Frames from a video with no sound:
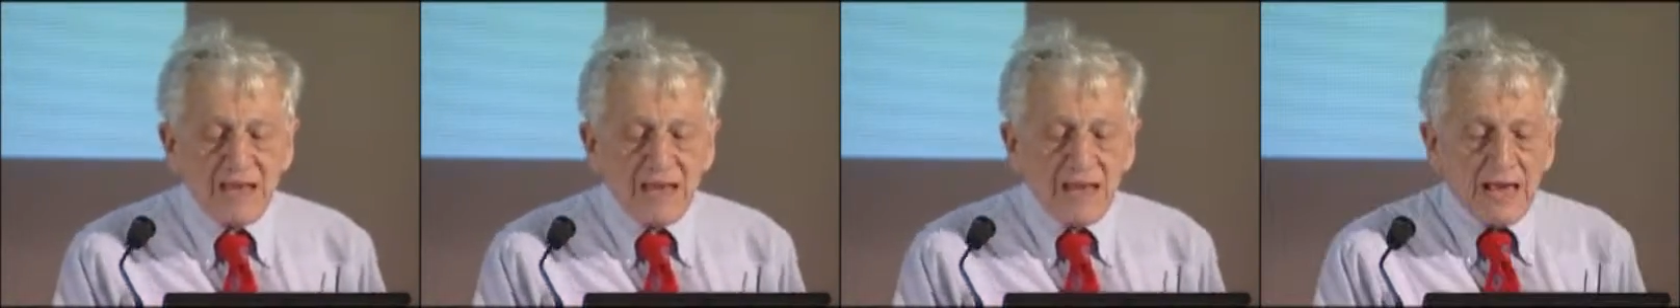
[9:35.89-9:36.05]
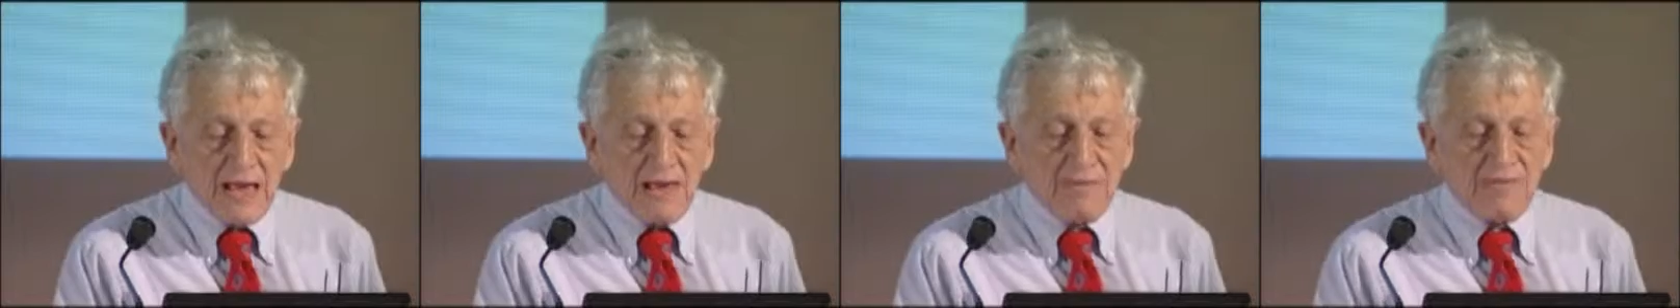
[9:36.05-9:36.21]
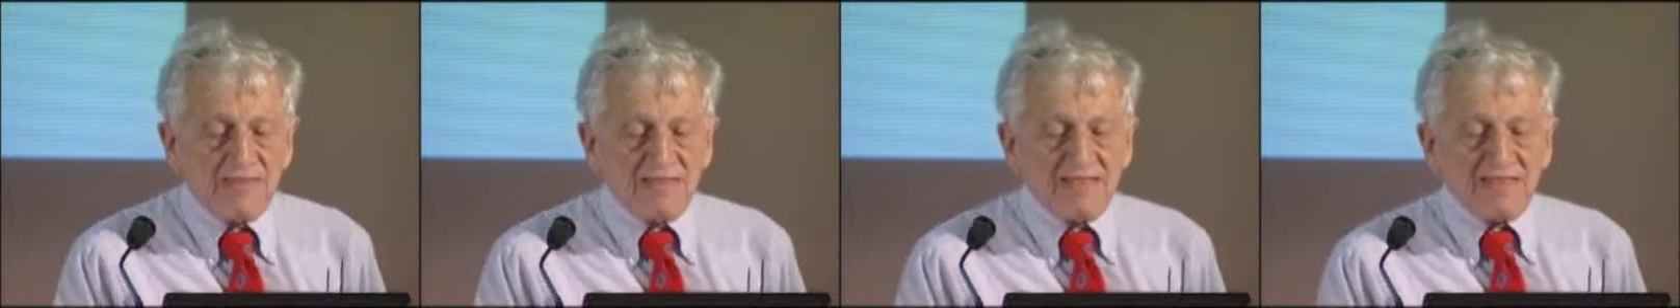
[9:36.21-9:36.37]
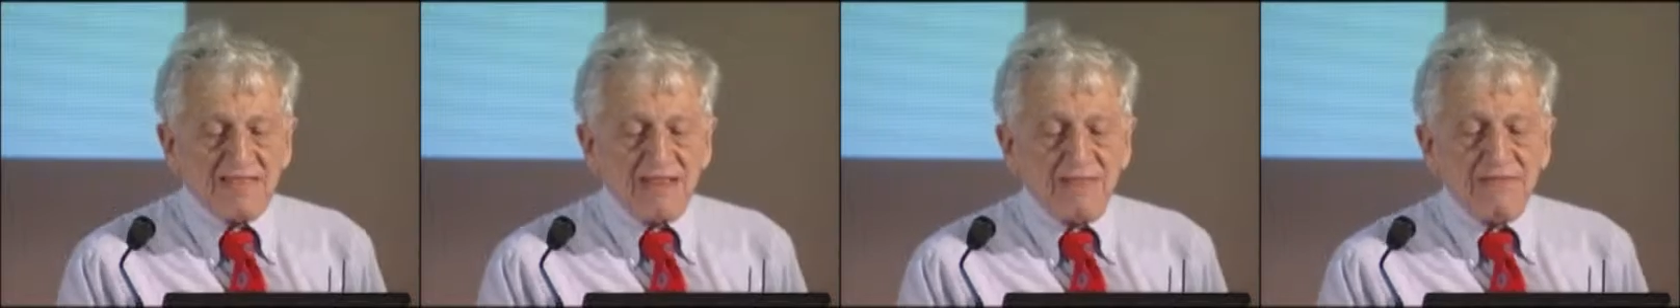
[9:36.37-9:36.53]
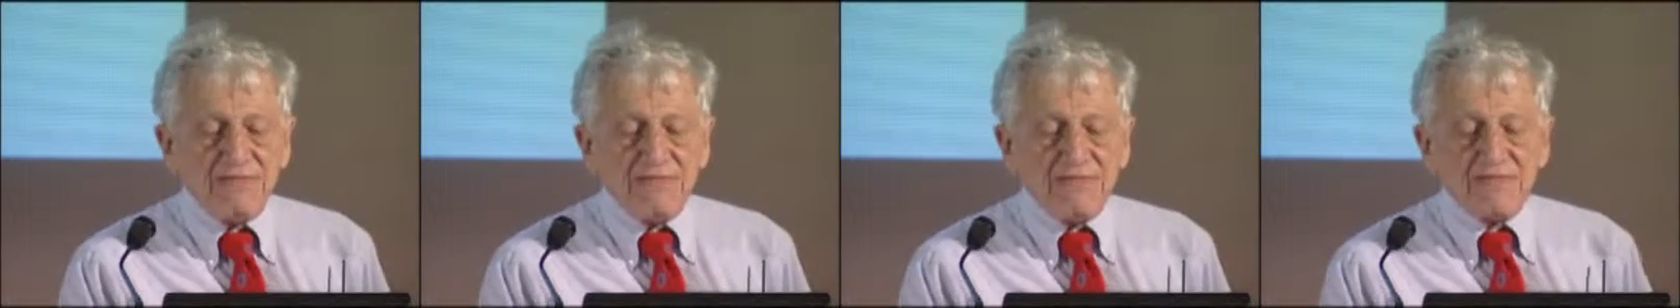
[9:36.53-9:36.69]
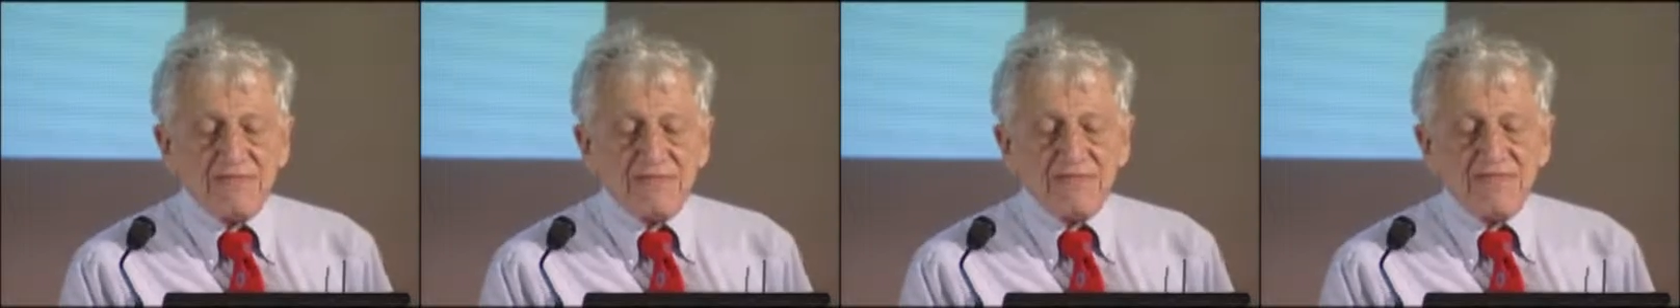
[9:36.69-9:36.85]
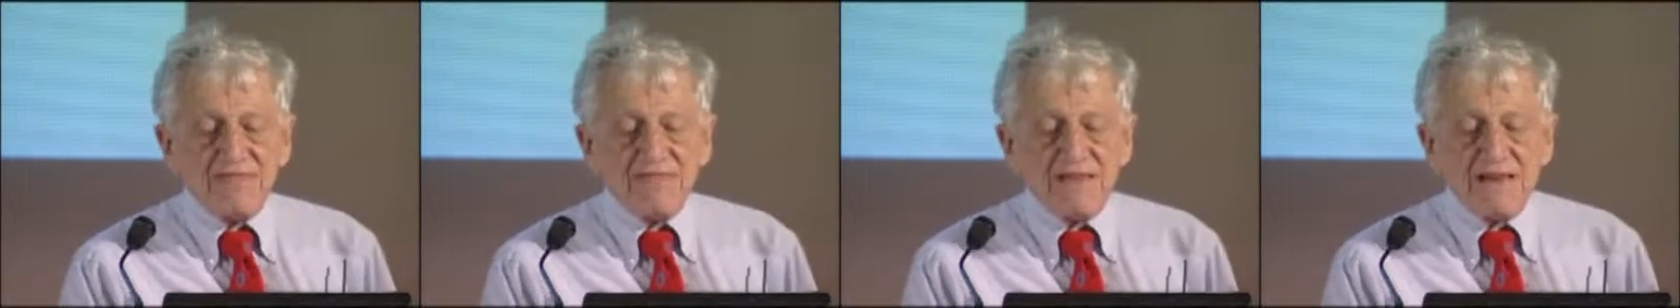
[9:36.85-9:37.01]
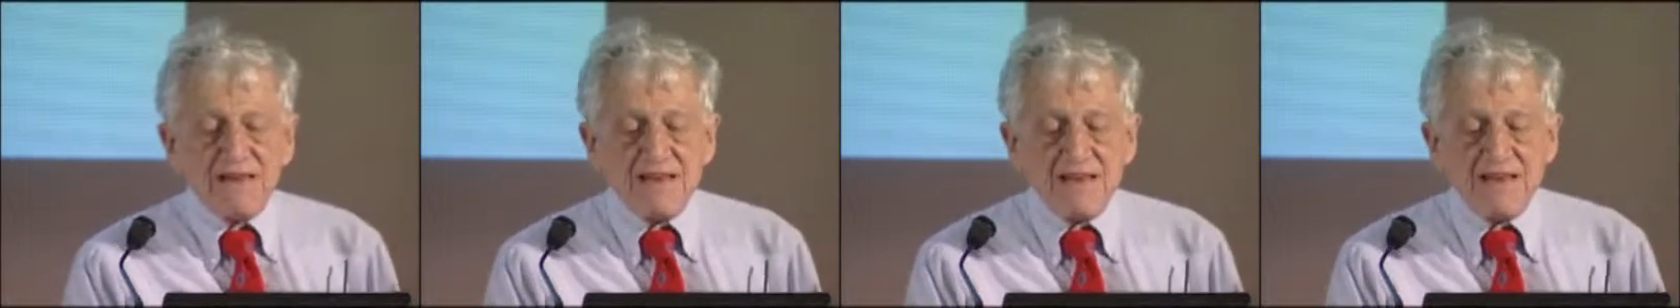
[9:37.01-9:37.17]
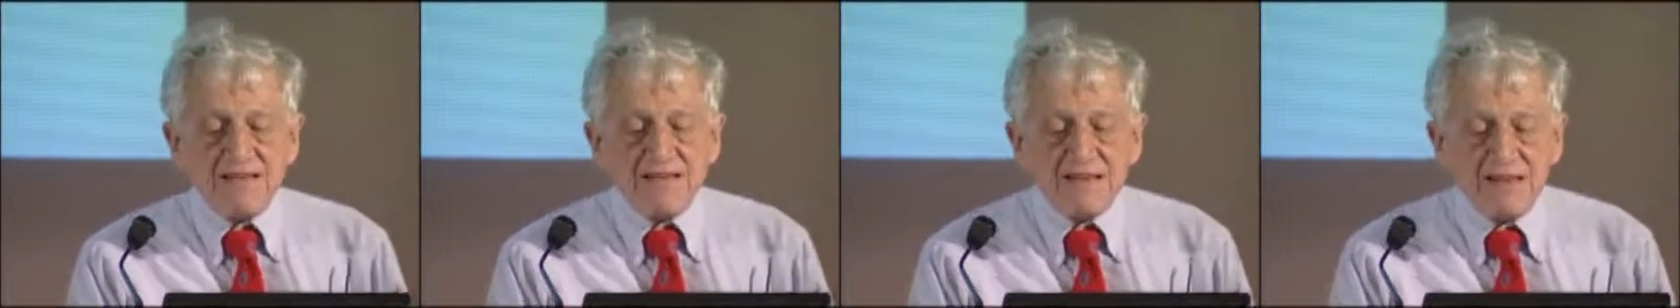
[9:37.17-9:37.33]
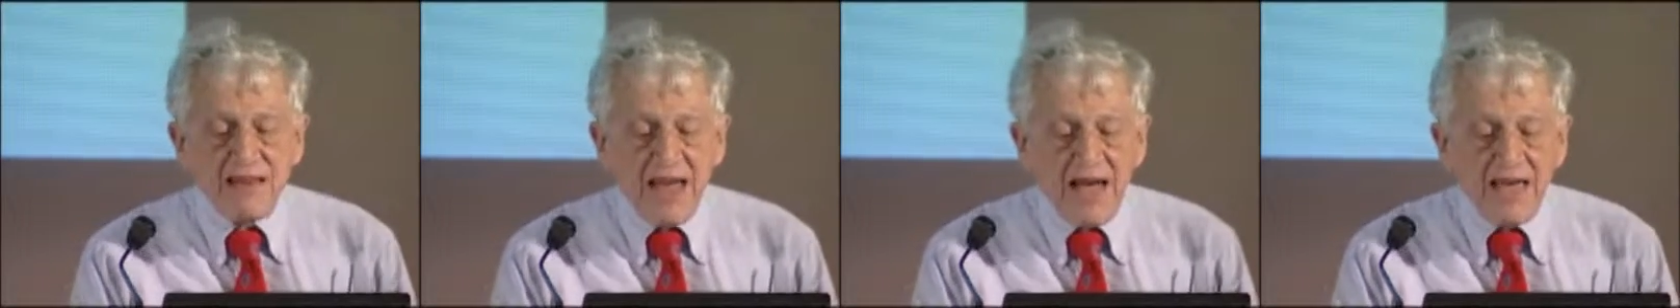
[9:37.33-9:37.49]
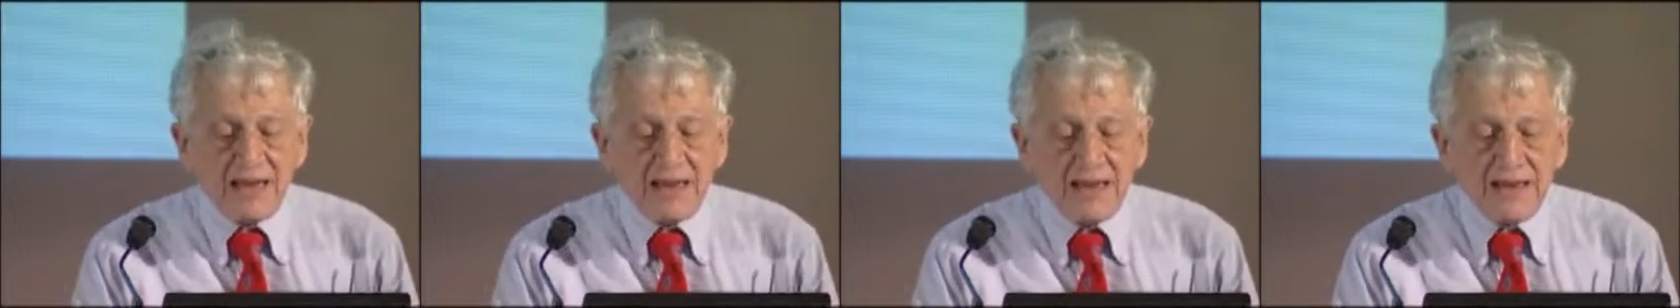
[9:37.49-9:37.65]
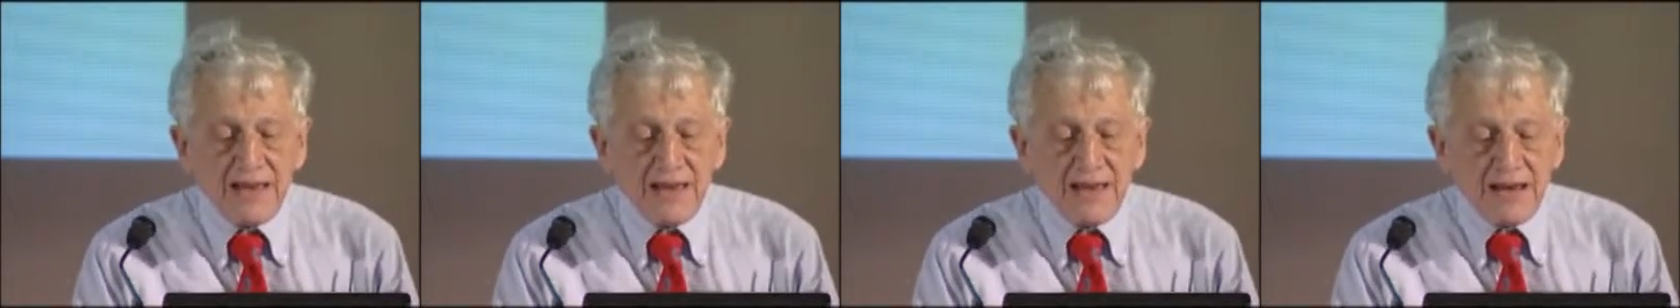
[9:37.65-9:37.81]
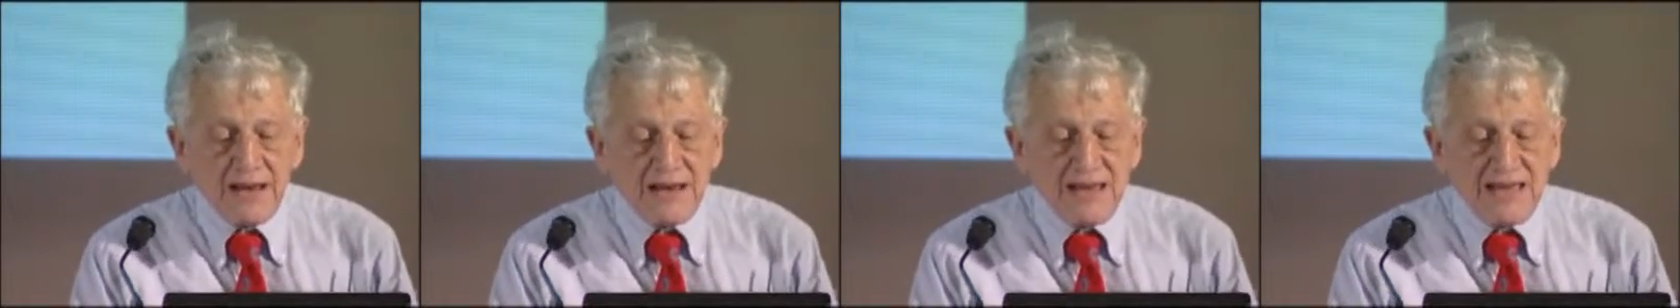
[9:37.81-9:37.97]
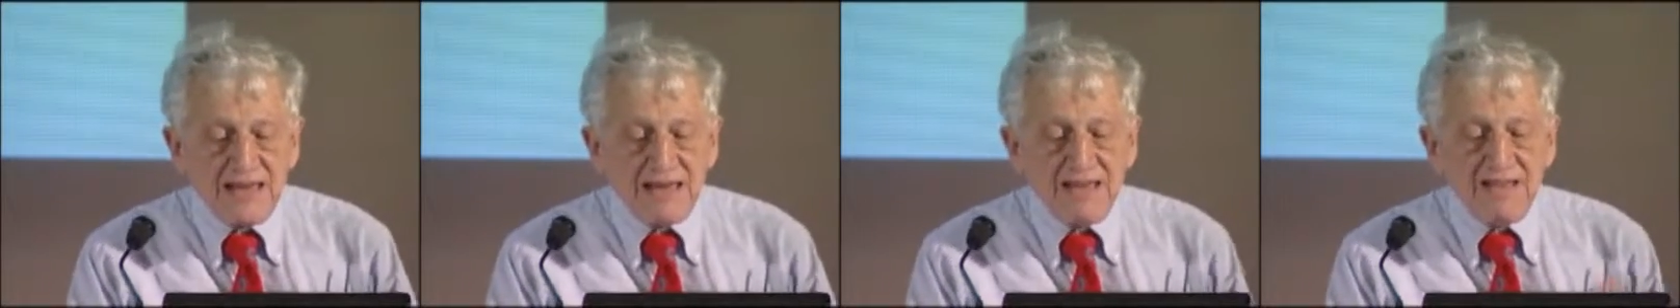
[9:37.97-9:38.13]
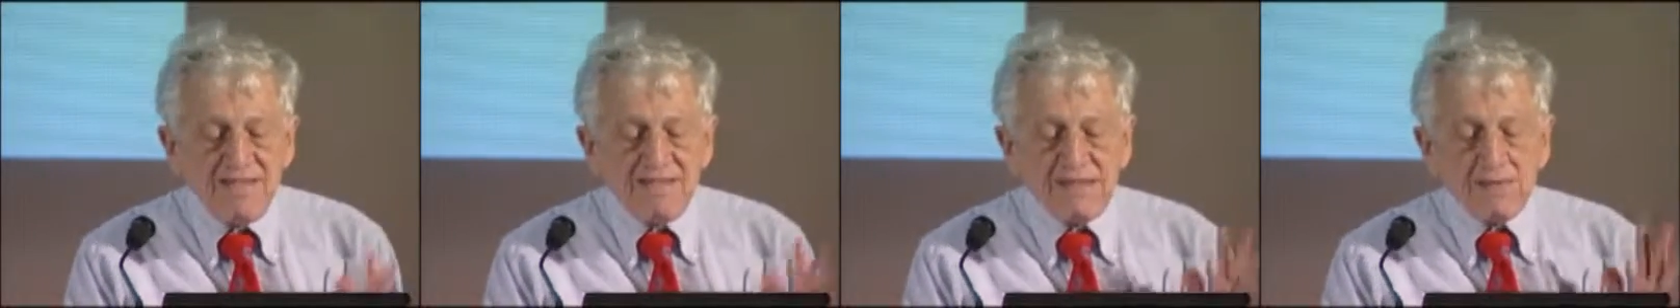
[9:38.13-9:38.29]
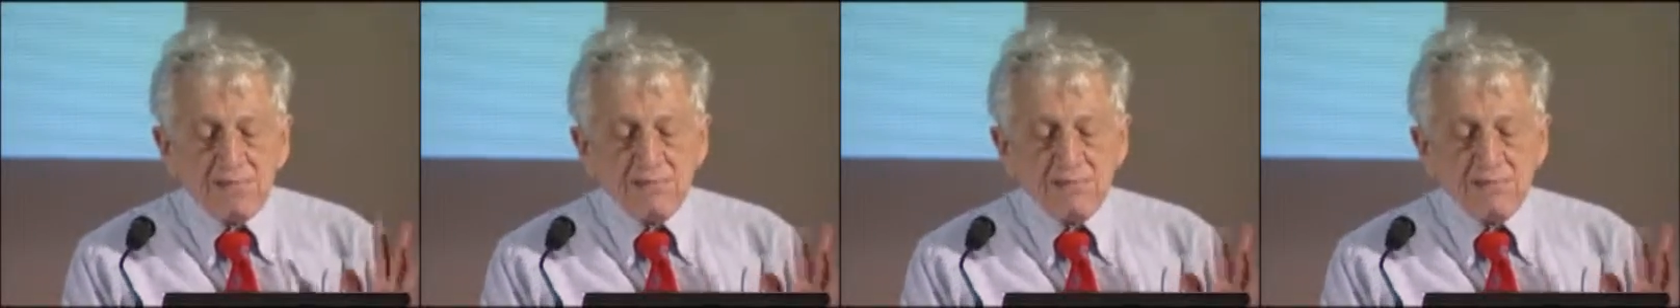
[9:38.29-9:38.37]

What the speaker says: in the centres of cities like Leeds,